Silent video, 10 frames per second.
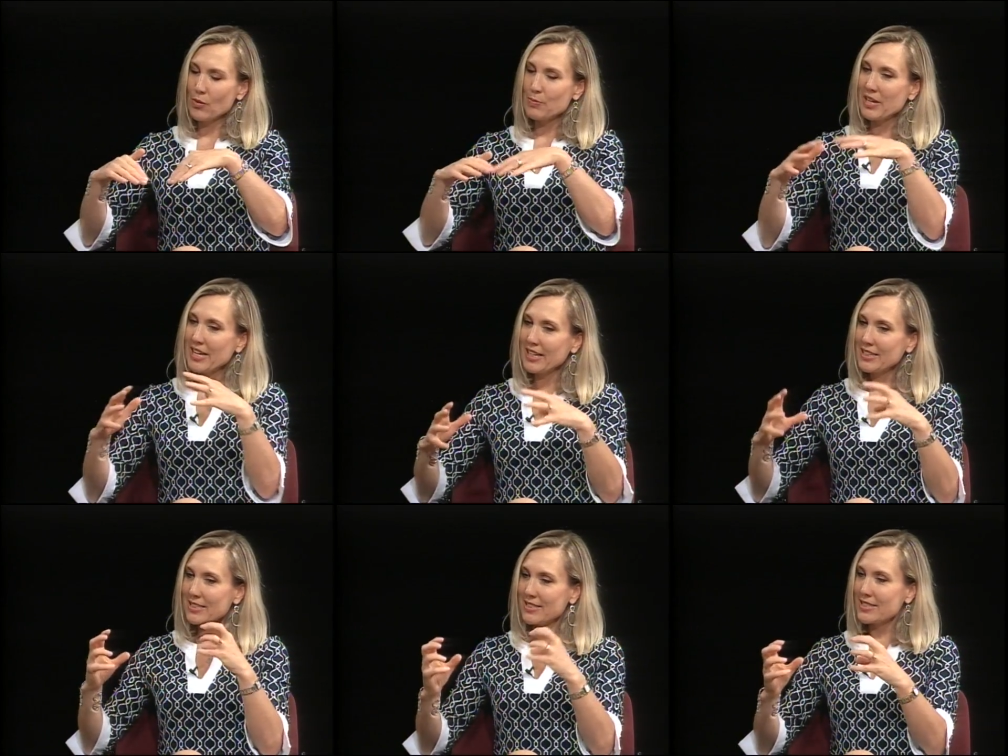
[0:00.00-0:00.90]

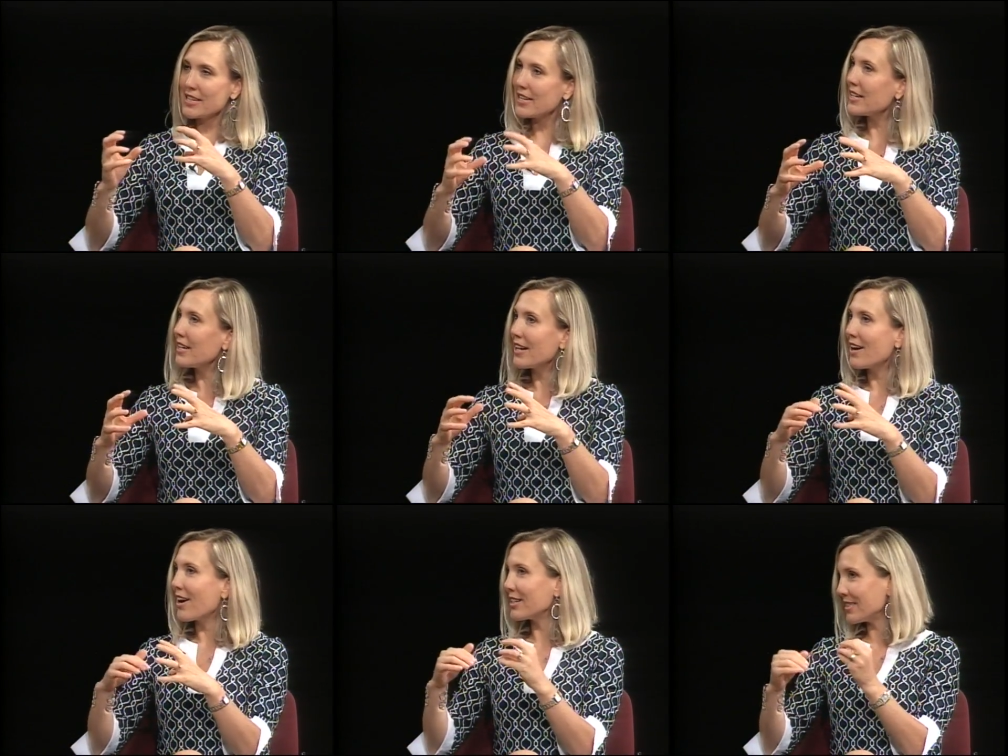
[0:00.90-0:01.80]
beginning to see
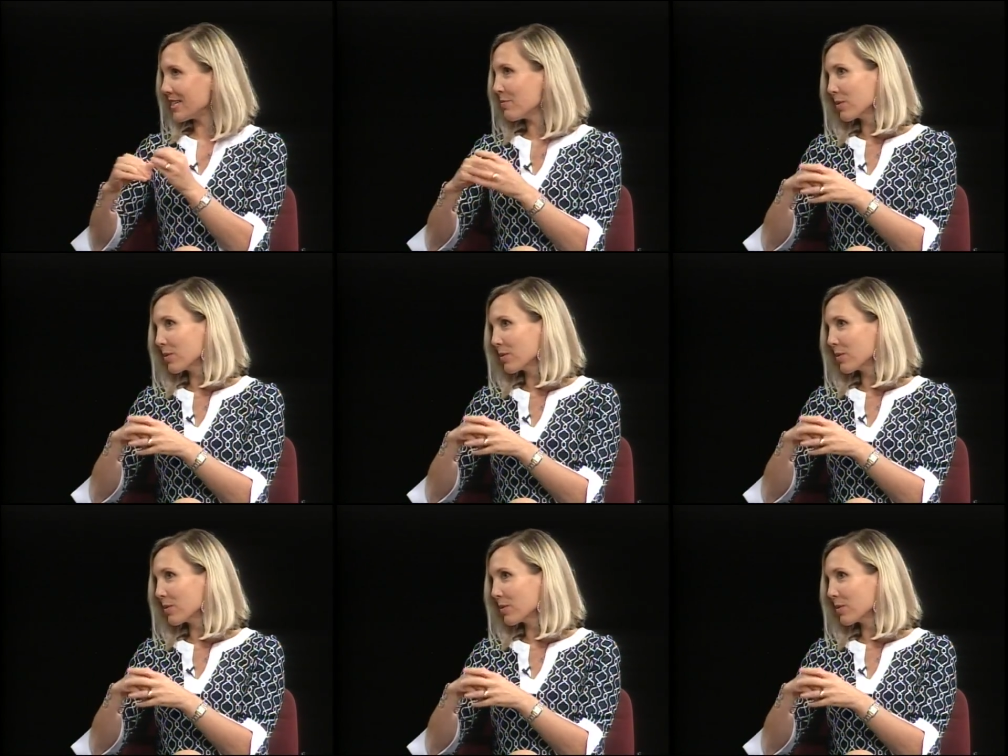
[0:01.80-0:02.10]
on a deeper